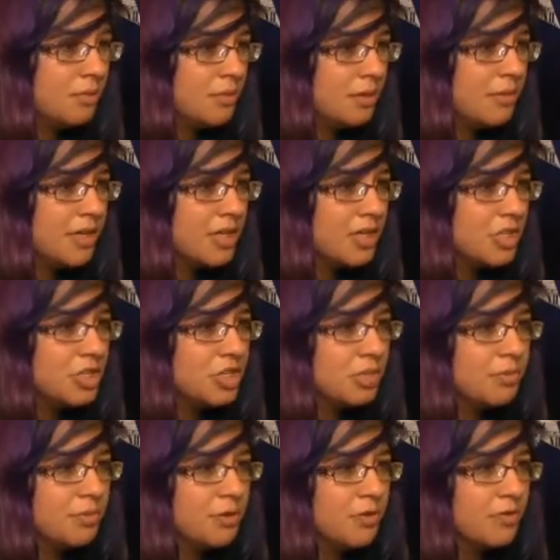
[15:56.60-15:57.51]
Maybe I gotta
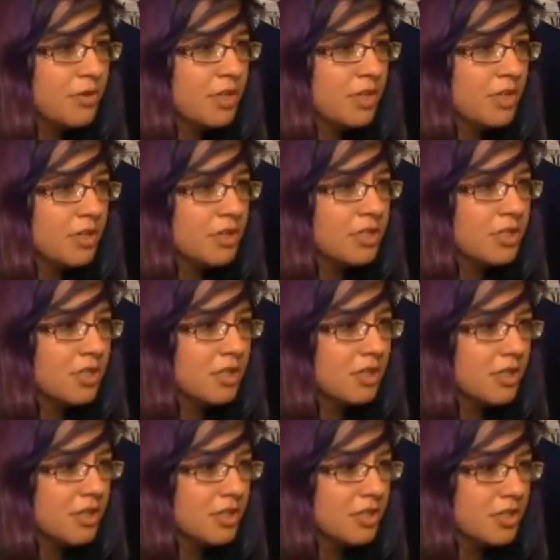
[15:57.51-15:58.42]
jump over
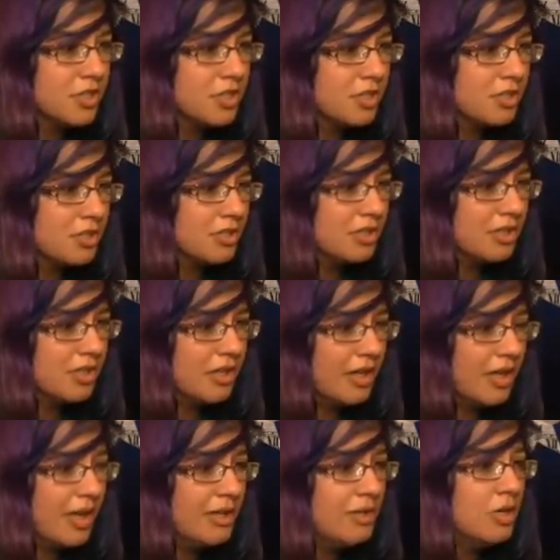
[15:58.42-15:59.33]
that ledge.
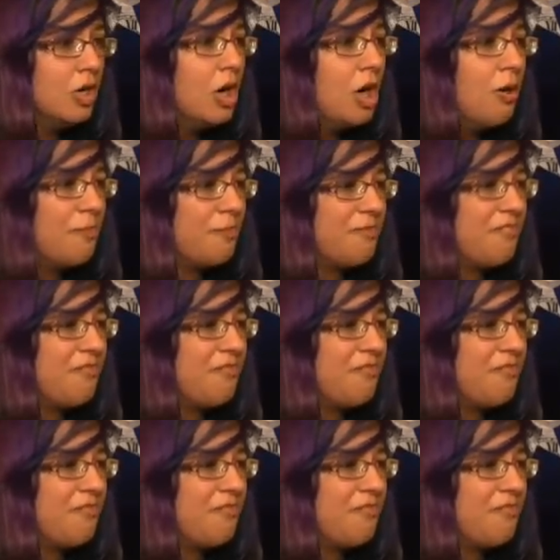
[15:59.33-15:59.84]
Oh,